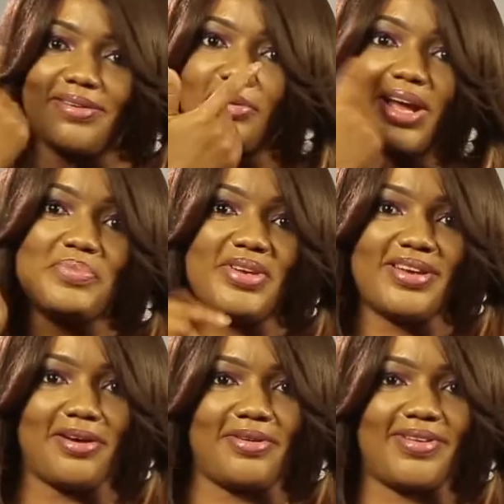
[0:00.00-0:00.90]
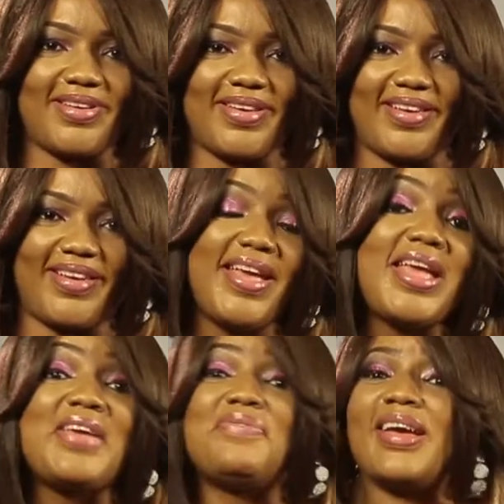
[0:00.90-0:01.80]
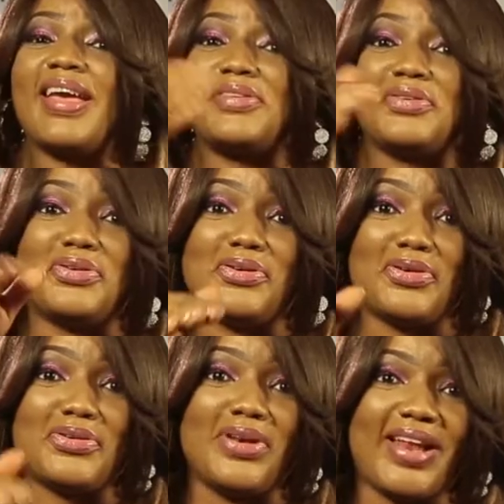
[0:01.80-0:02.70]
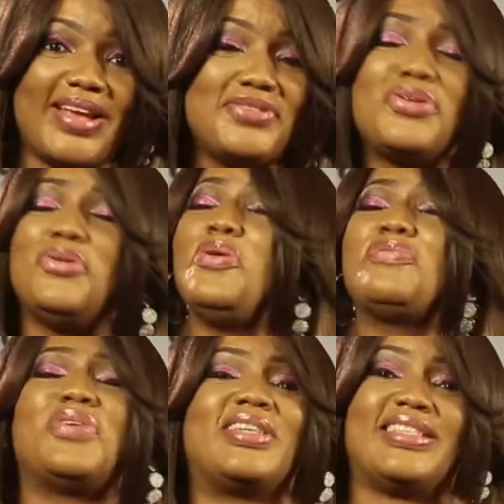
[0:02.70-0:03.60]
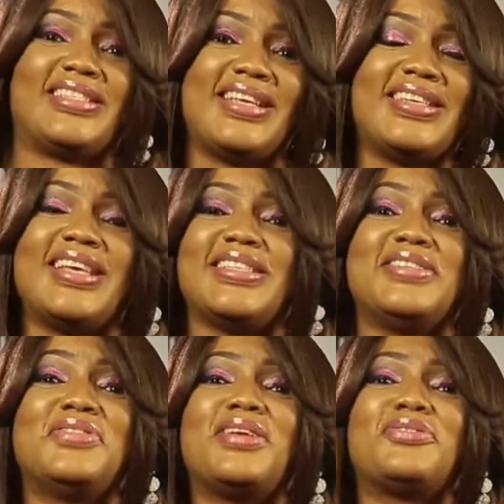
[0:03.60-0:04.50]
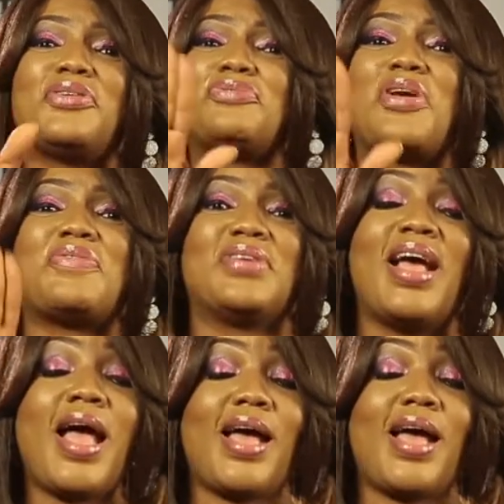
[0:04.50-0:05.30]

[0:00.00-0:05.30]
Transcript: look at me now. If I get on your on your line, you look for the change. There is very good.